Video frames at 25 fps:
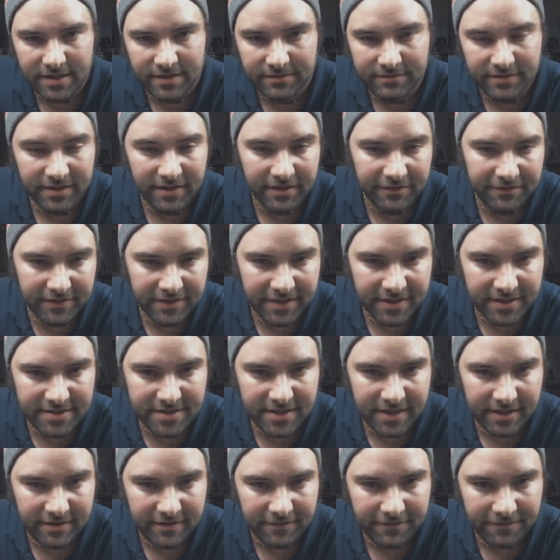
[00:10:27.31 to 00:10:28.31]
I mean, if you guys
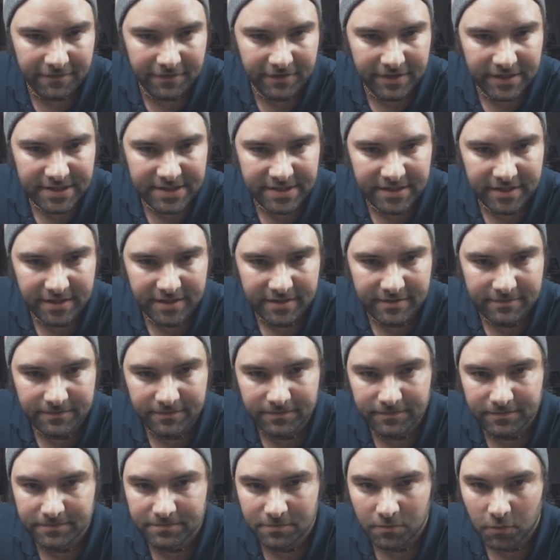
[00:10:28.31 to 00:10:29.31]
got the free time,
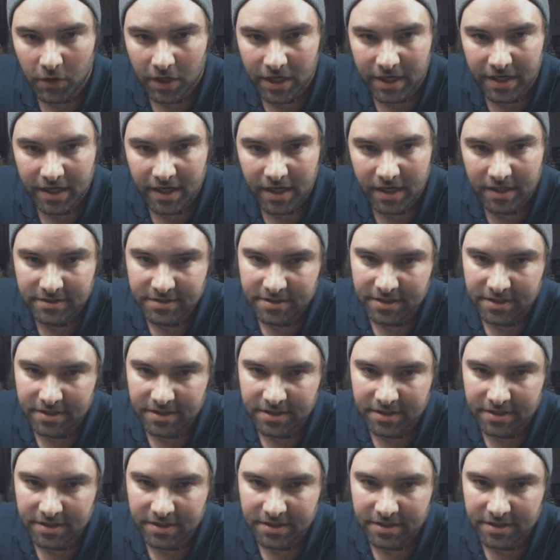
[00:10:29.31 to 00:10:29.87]
why not?